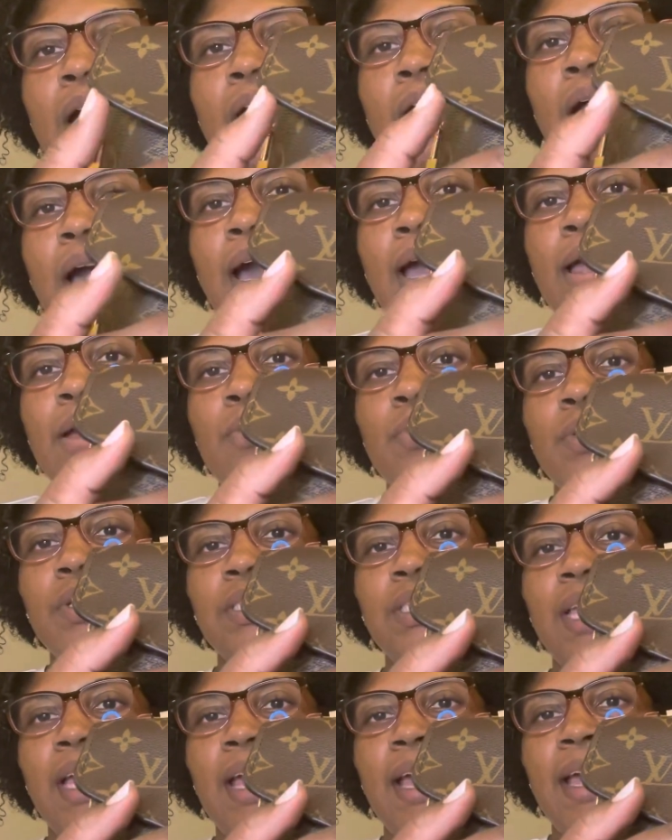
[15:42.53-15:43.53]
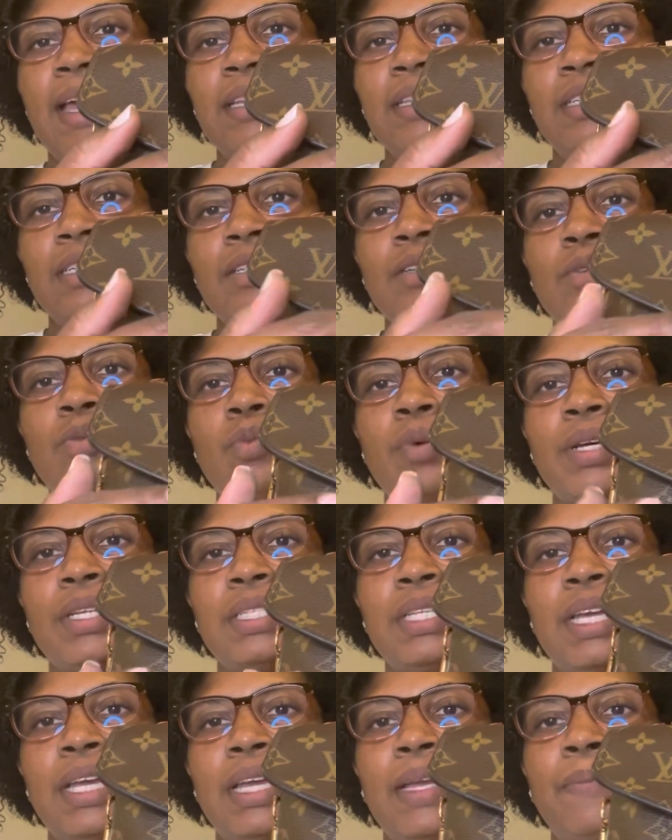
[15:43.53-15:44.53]
I was at dinner one
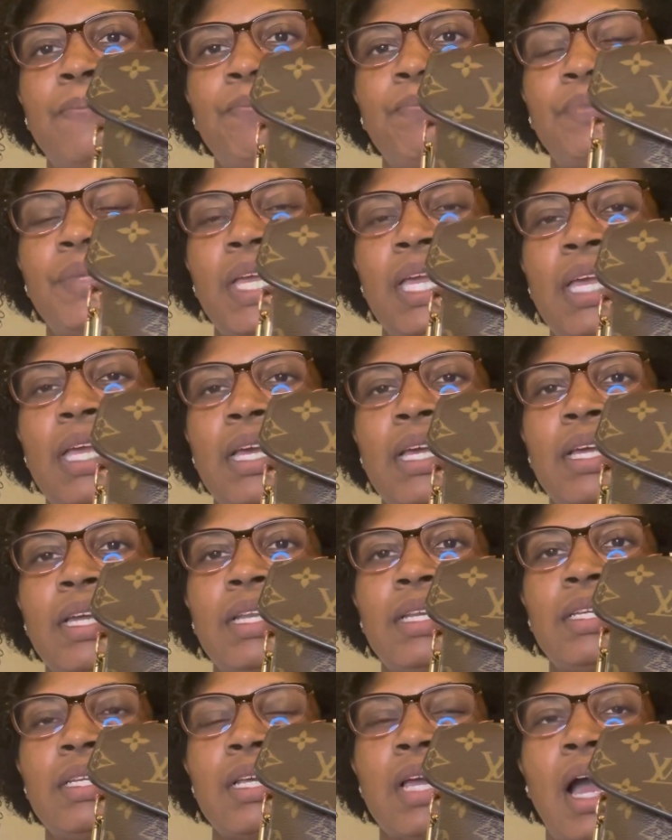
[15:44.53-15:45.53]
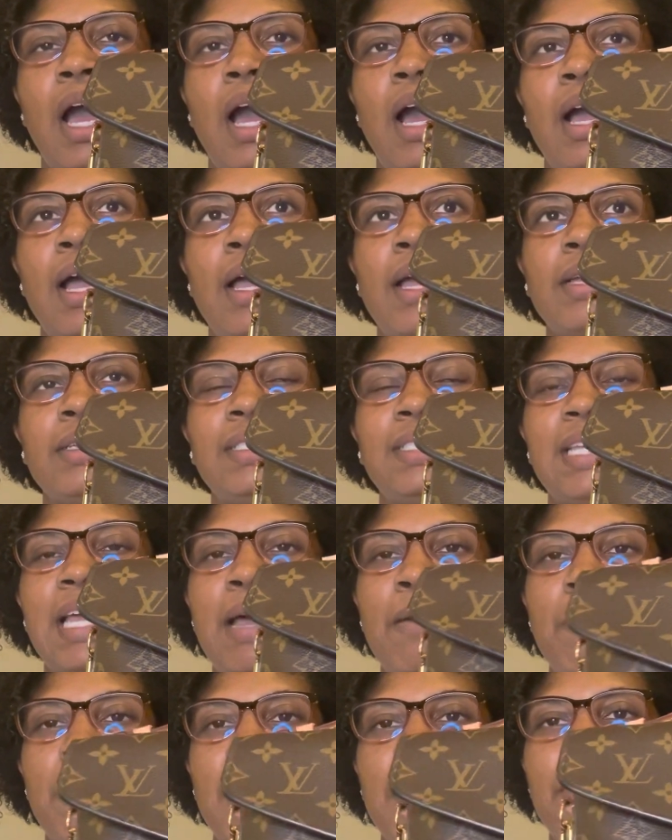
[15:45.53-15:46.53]
day and I
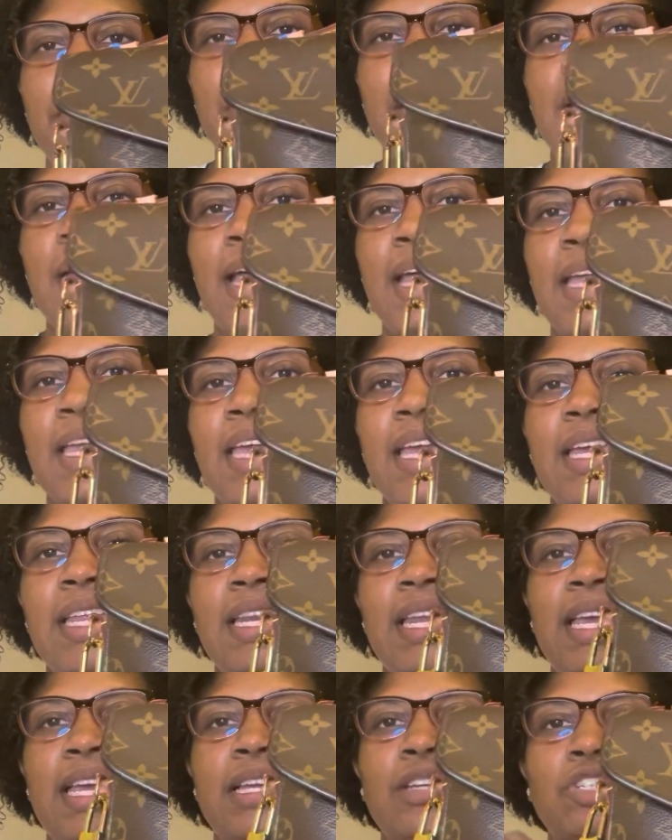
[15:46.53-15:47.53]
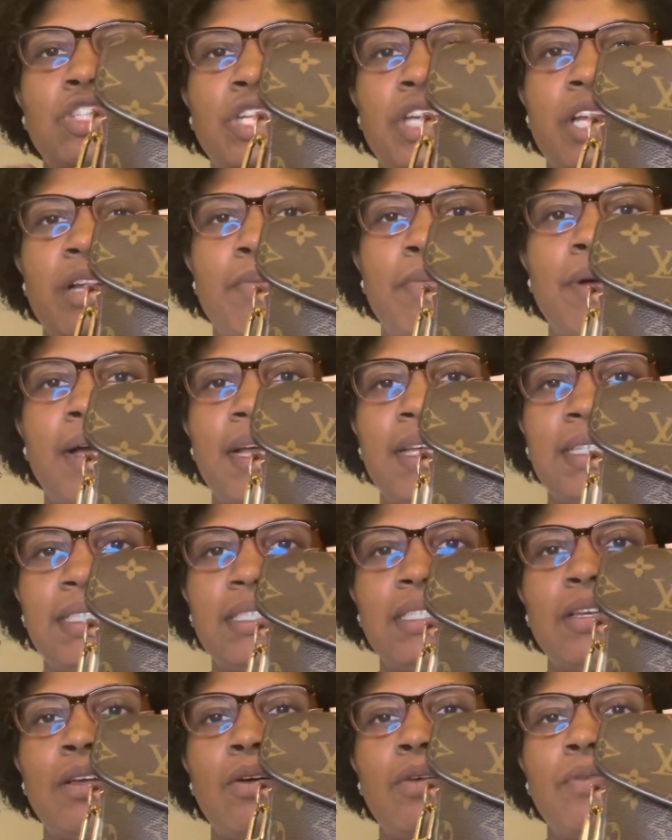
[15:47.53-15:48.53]
sat my bag in a chair by
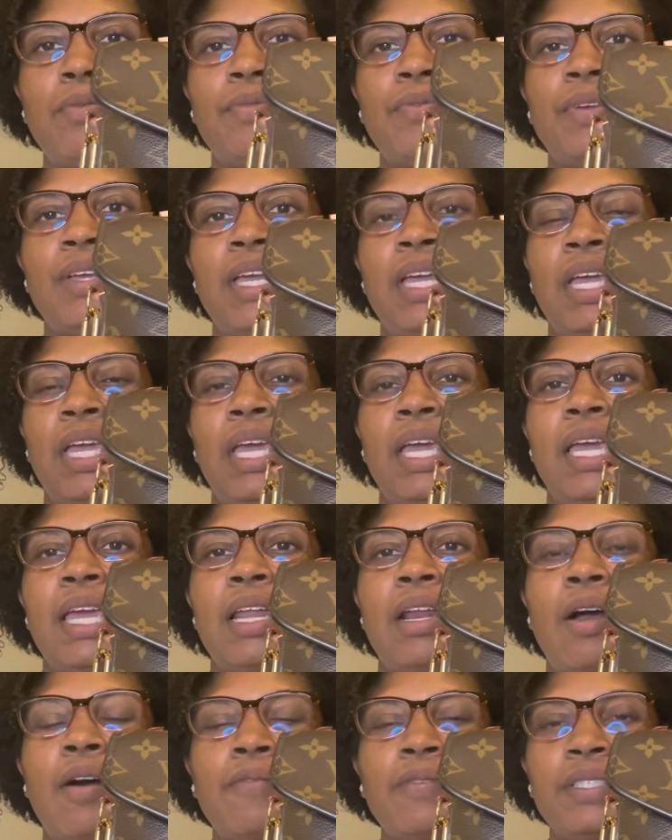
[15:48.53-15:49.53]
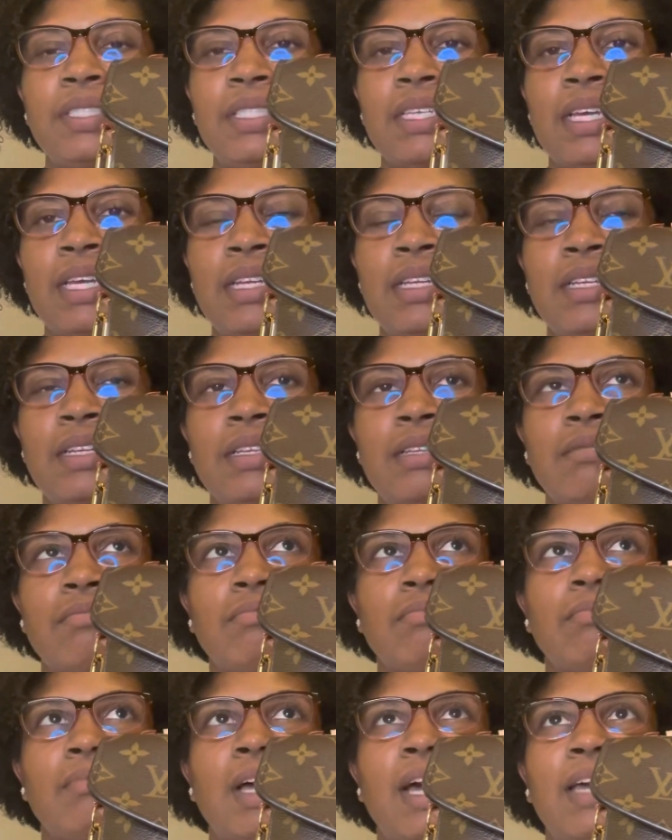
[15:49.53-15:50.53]
itself, and all of a sudden,
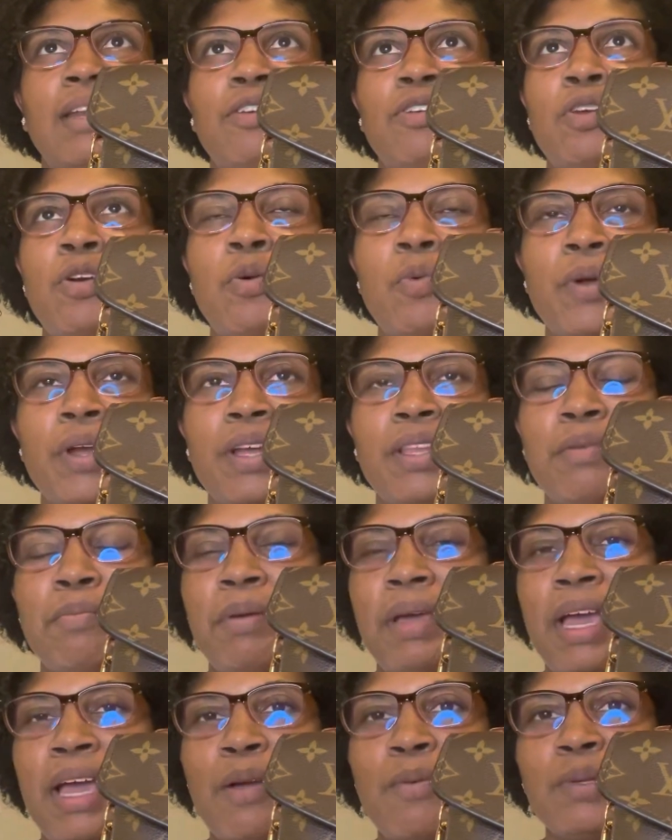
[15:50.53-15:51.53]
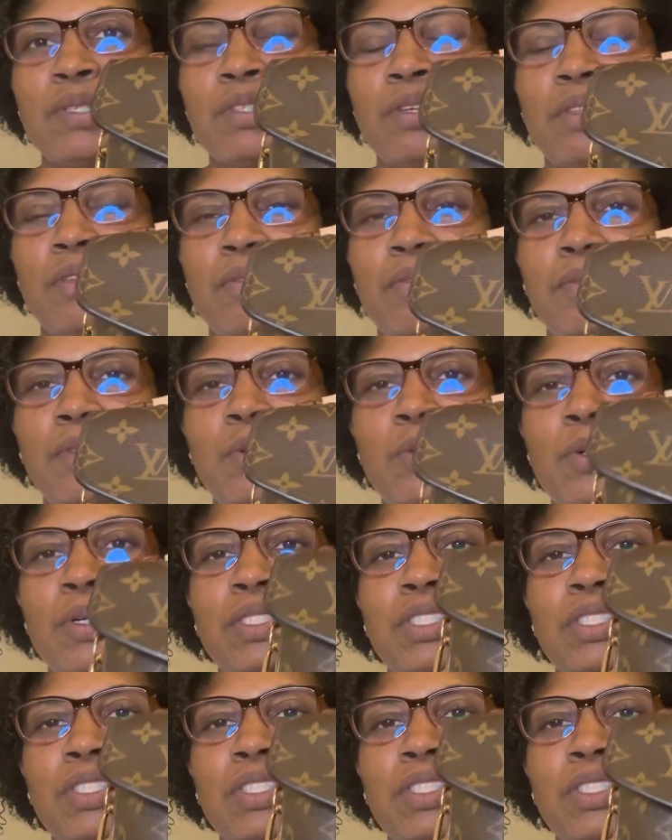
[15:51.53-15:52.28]
out of nowhere, the bag was on the floor.